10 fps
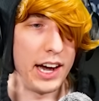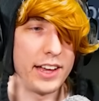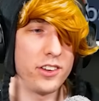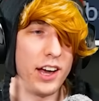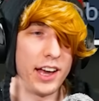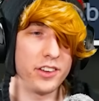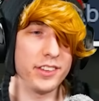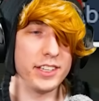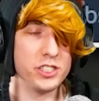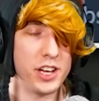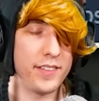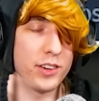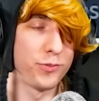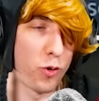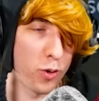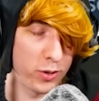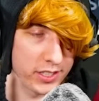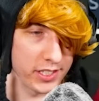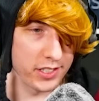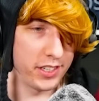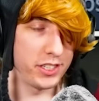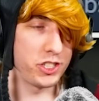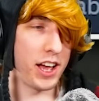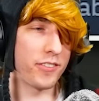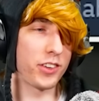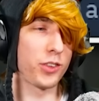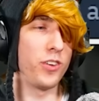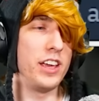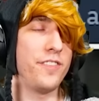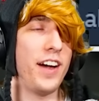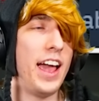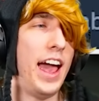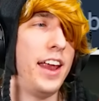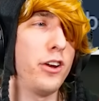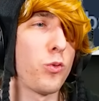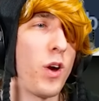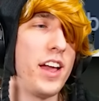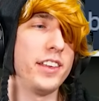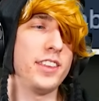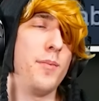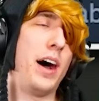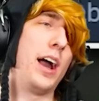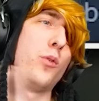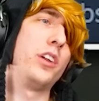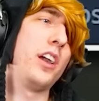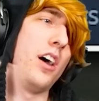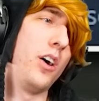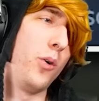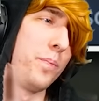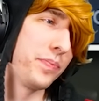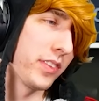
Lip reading: I don't think Chapter 4 was as good as Chapter 3. If I had to rank them, I would go